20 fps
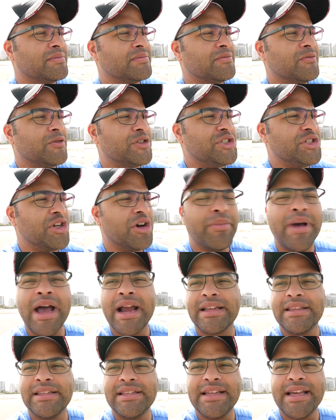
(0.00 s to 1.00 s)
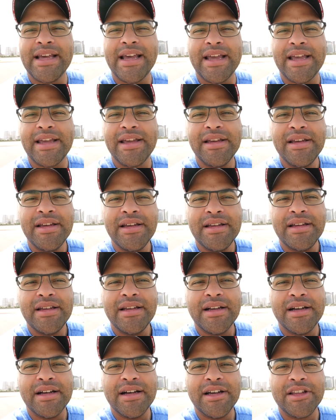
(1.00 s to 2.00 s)
Which, you know, back in the day,
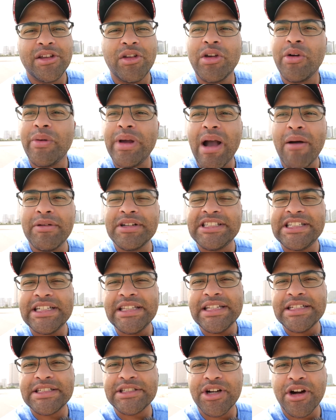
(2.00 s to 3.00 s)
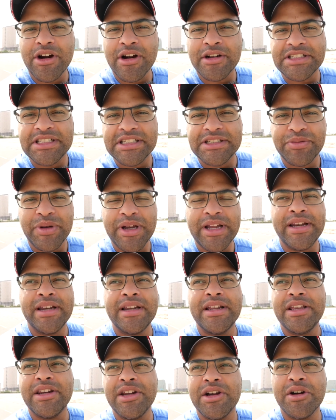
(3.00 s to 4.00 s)
the only way I would see these cars is when,
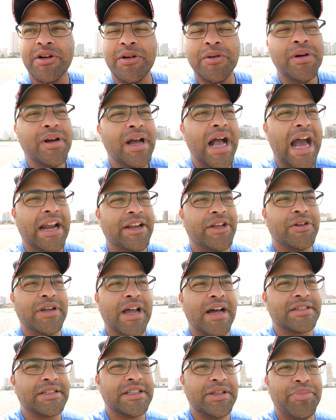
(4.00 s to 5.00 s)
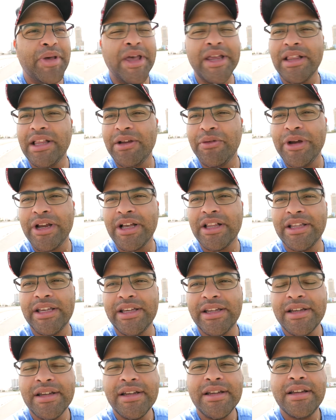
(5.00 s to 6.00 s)
you know, I'd go down to the Piggly
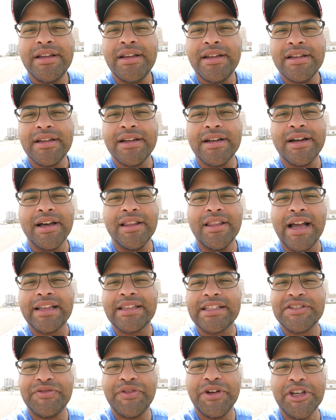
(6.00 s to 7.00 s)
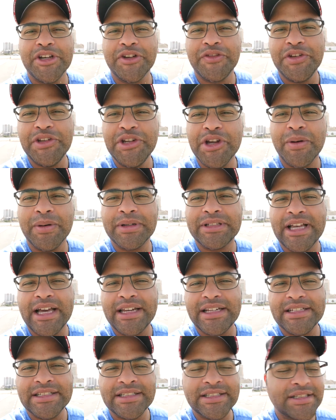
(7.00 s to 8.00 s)
Wiggly, like this video if you know what that
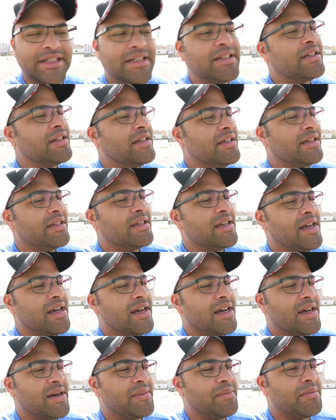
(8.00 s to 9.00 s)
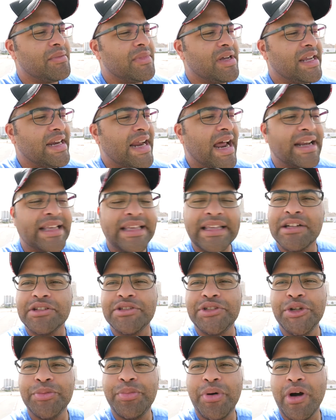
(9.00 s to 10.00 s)
is, and I'd get a
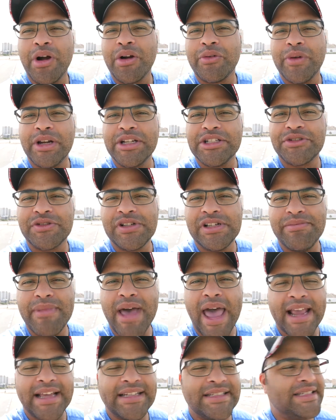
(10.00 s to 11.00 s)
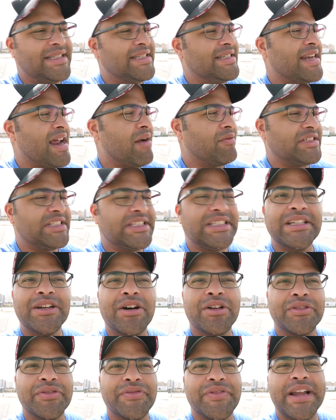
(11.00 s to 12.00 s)
DuPont registry magazine and I would see
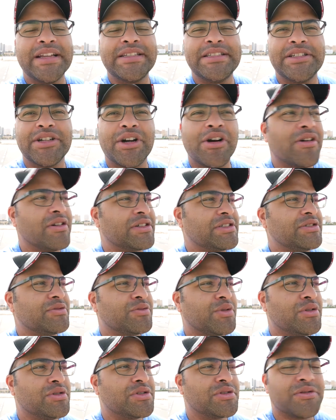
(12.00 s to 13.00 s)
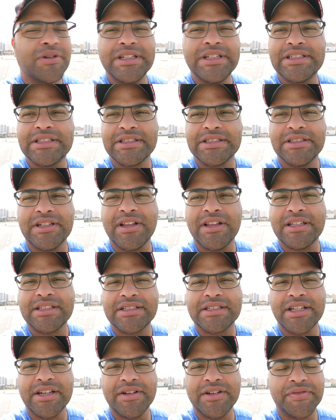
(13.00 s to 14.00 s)
all the fancy cars and the Rolls Royces and all that
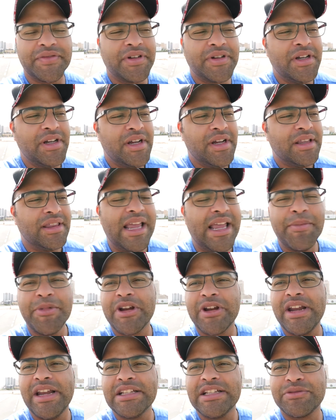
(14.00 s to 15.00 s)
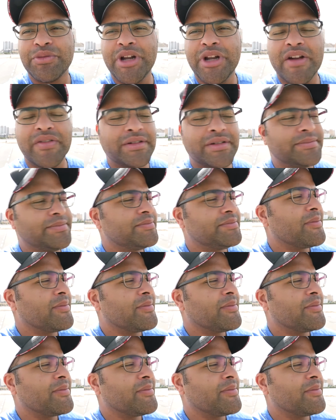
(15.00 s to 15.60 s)
stuff, Lamborghinis, whatever.